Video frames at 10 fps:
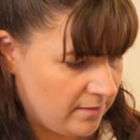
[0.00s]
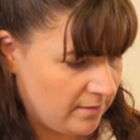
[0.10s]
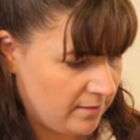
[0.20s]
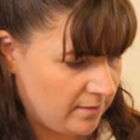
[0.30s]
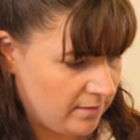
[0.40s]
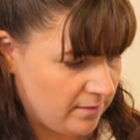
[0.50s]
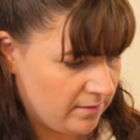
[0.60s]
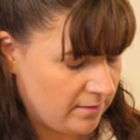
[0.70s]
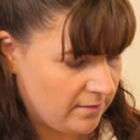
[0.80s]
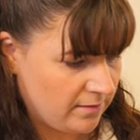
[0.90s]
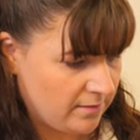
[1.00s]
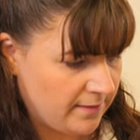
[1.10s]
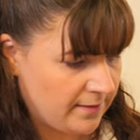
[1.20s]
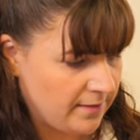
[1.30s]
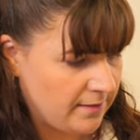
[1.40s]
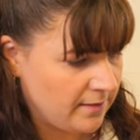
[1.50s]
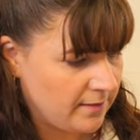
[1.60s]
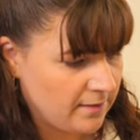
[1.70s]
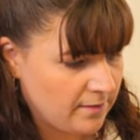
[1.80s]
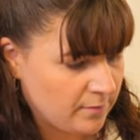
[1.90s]

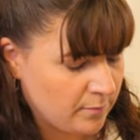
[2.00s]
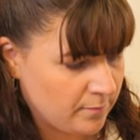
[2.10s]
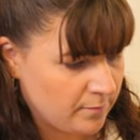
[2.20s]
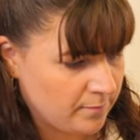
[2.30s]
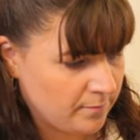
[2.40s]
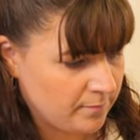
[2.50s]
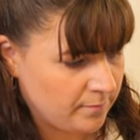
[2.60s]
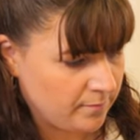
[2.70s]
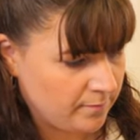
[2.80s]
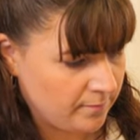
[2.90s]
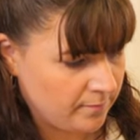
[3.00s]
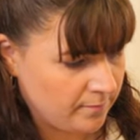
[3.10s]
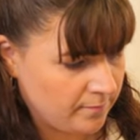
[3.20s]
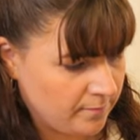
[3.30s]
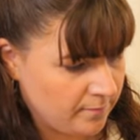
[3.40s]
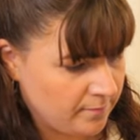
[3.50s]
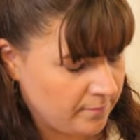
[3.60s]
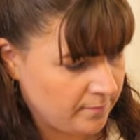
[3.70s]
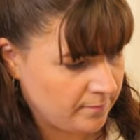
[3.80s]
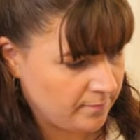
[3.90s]

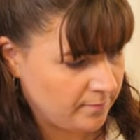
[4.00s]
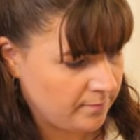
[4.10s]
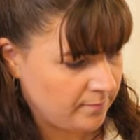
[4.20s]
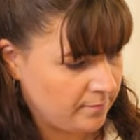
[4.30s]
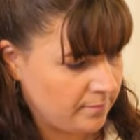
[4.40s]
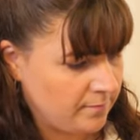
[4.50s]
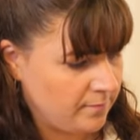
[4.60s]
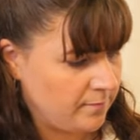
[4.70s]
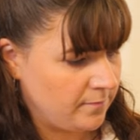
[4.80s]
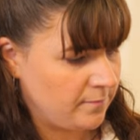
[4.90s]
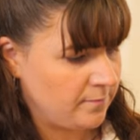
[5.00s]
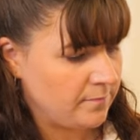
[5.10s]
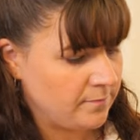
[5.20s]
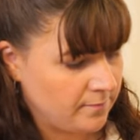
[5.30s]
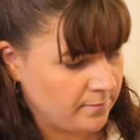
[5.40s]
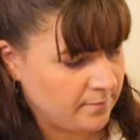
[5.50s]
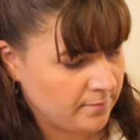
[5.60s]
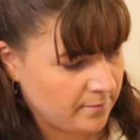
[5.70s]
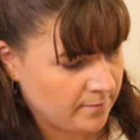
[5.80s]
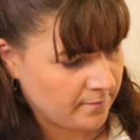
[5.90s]

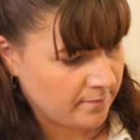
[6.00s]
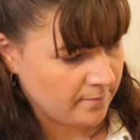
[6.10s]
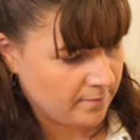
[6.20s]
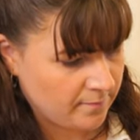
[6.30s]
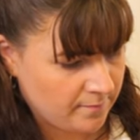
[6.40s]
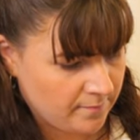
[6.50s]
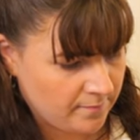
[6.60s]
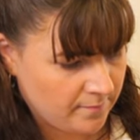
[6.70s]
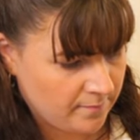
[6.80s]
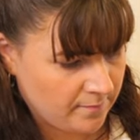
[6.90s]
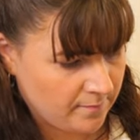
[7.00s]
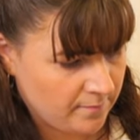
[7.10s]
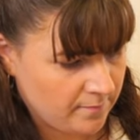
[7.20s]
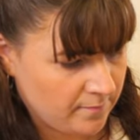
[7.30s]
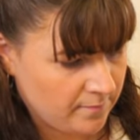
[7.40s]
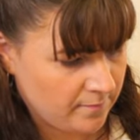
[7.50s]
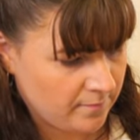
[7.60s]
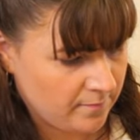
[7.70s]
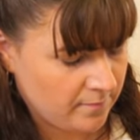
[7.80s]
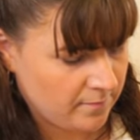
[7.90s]
The person shown says nothing.